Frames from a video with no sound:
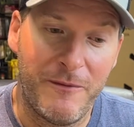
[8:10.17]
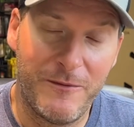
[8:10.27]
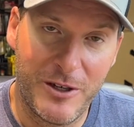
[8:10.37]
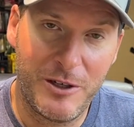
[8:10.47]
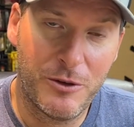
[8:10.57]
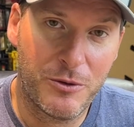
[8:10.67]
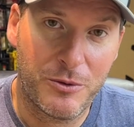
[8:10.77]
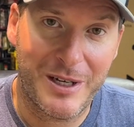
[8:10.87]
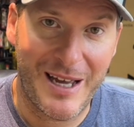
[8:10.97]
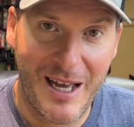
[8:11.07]

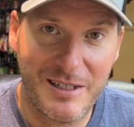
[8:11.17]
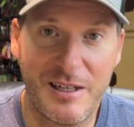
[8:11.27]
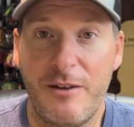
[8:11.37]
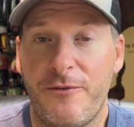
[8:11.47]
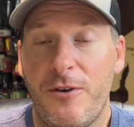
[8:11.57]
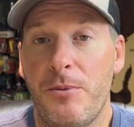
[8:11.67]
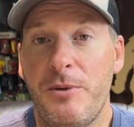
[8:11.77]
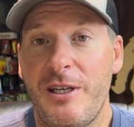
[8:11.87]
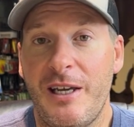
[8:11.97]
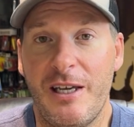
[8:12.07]
video content from
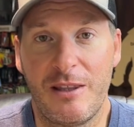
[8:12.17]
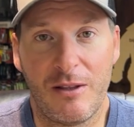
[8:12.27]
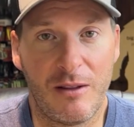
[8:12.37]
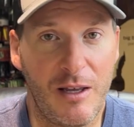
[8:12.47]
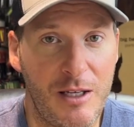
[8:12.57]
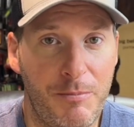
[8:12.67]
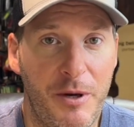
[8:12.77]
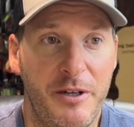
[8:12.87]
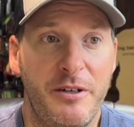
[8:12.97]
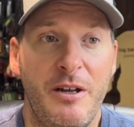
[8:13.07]
me, hit the like
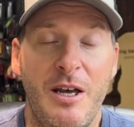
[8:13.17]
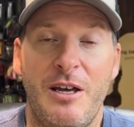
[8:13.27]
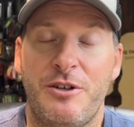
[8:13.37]
button,